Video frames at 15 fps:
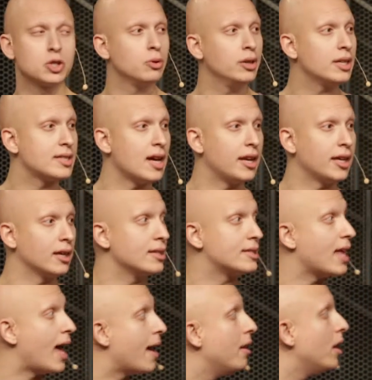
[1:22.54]
really exciting, is
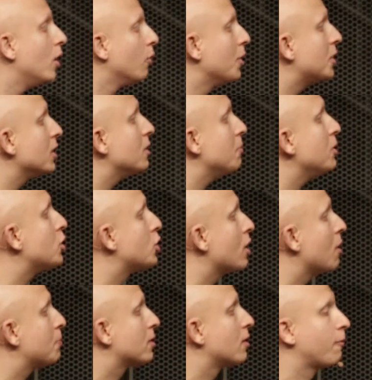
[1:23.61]
that RethinkDB
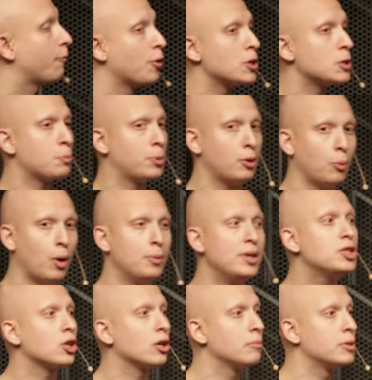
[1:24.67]
shipped the first what
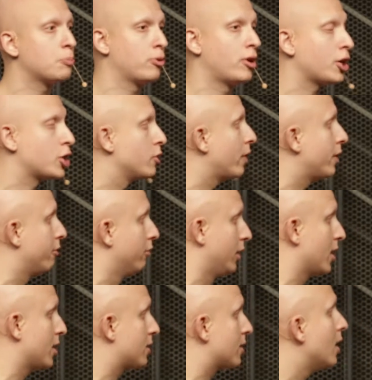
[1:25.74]
we termed production-ready
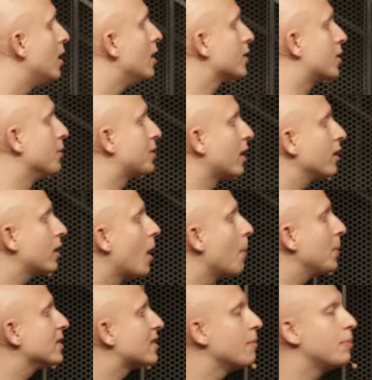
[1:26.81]
release. So a ton of
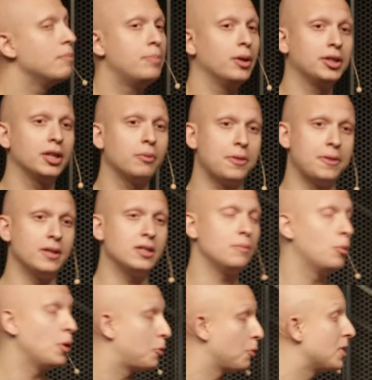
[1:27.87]
companies have been building with
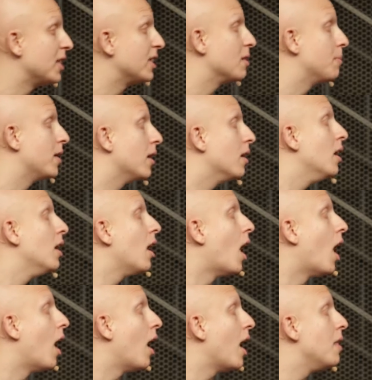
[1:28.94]
RethinkDB,
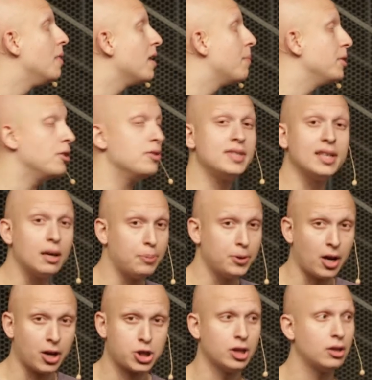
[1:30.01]
and they've been using it in
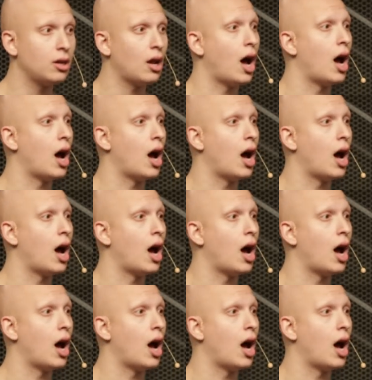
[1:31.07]
production.